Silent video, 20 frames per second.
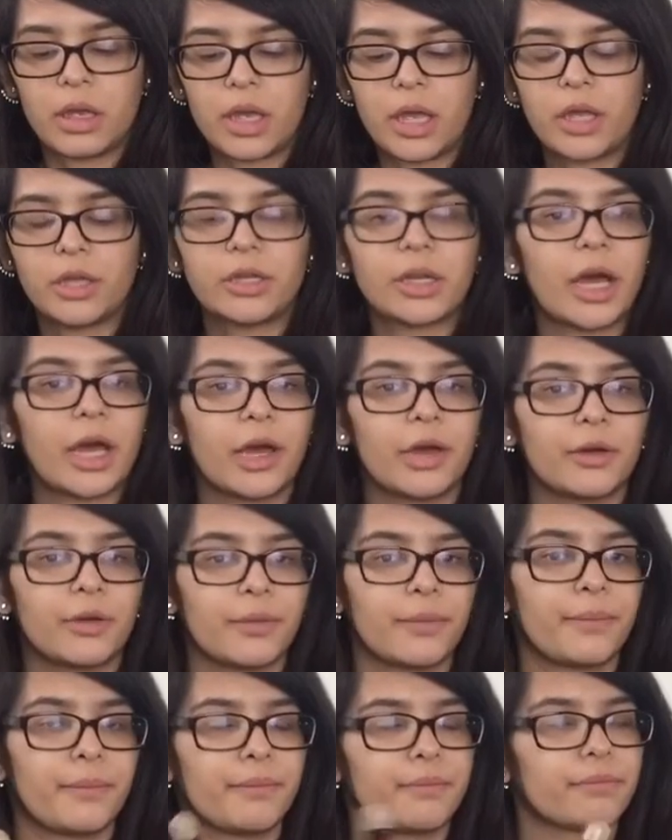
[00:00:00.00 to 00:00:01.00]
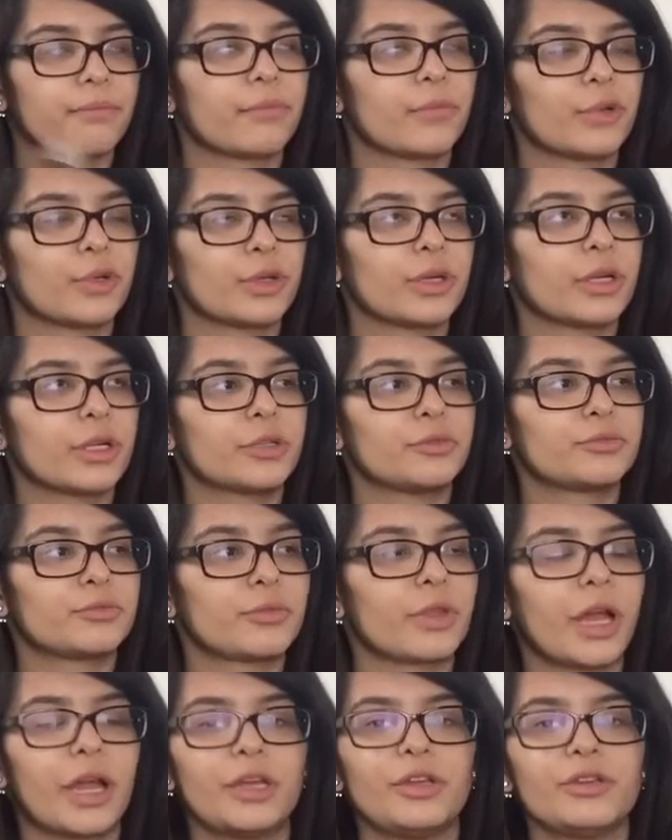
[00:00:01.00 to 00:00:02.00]
and what do you call it?
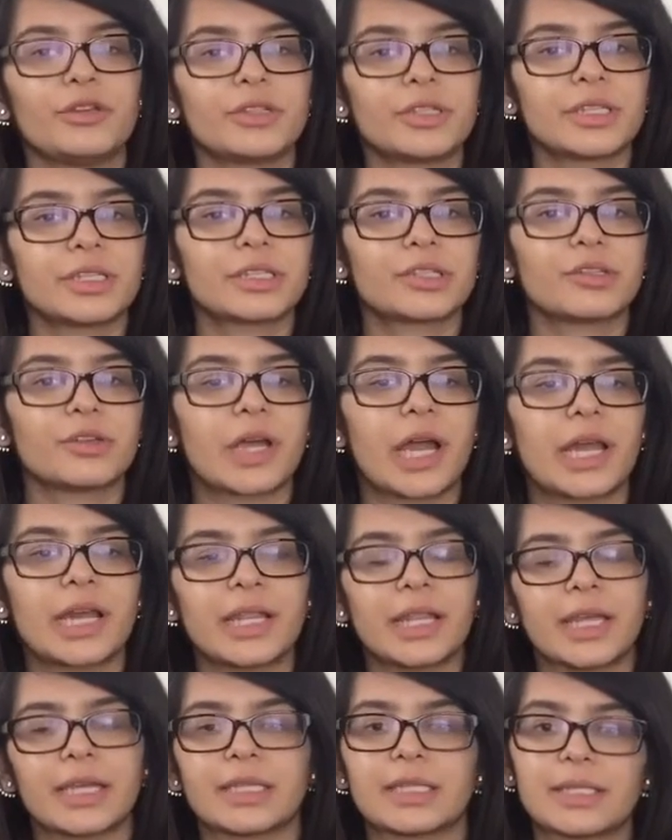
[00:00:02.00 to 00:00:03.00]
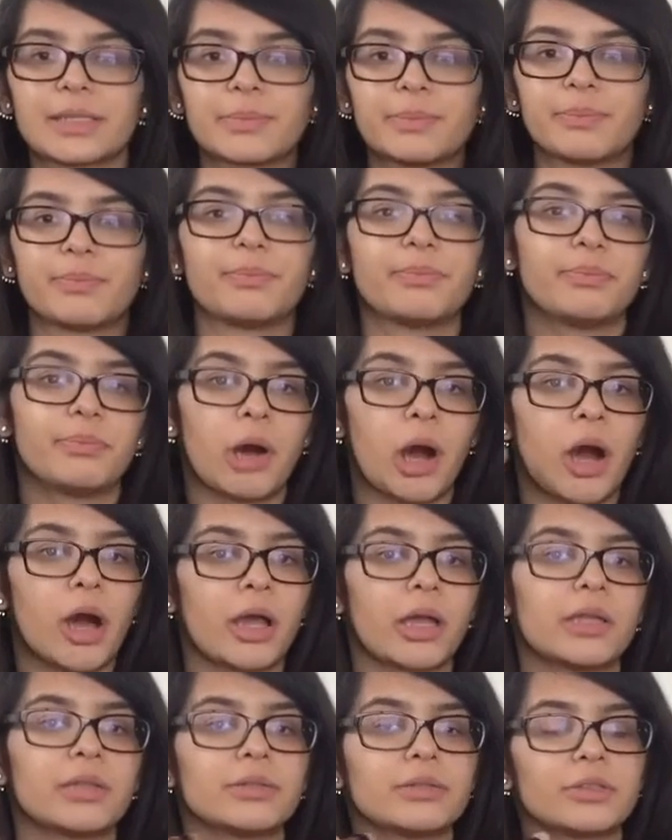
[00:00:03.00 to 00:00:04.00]
I use this to kind of like
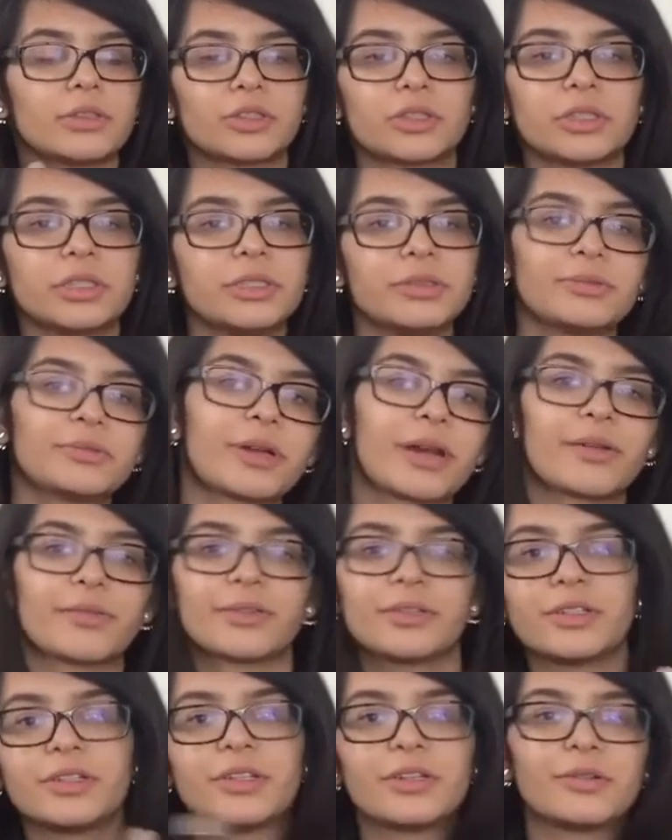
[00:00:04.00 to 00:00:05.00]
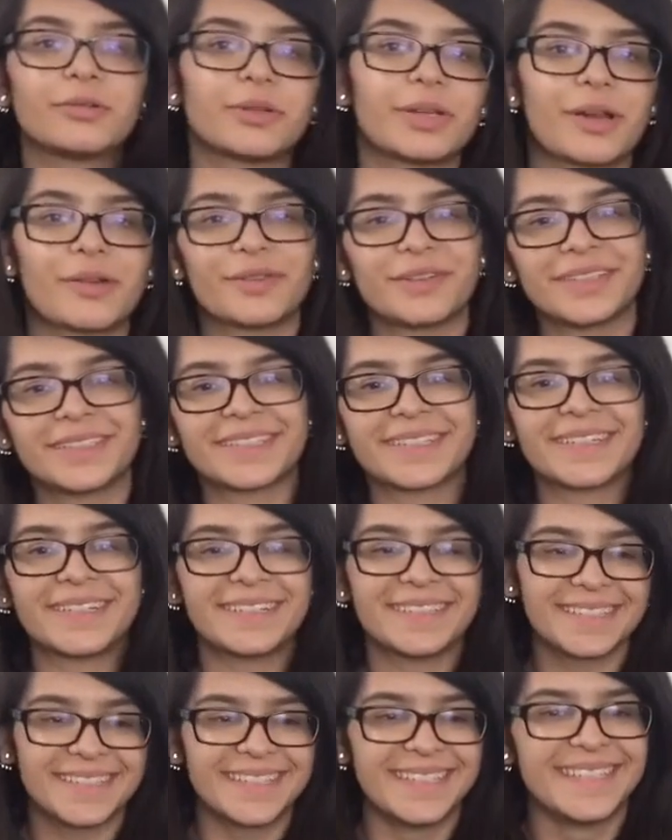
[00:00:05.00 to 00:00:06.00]
spot treat, whatever, you know, whatever it's
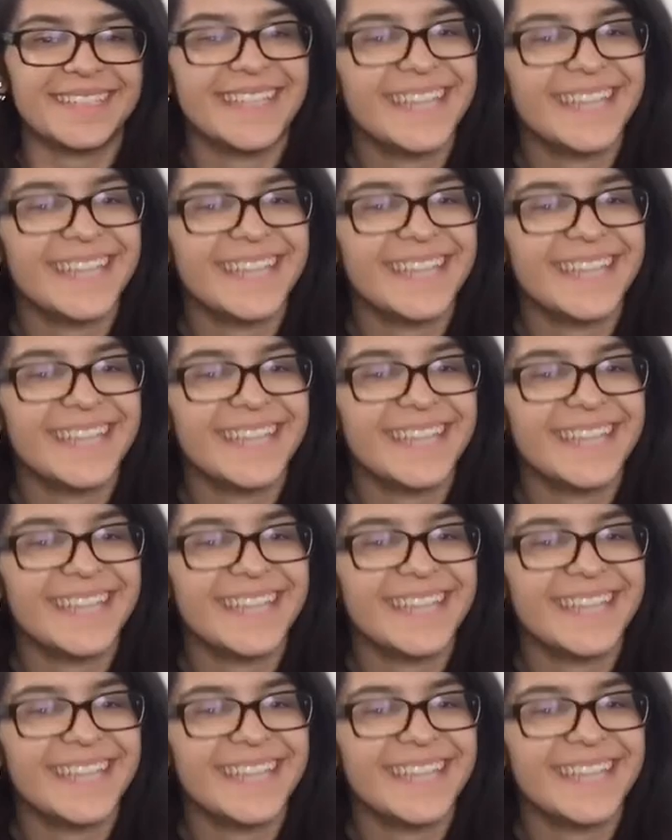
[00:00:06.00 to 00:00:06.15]
called.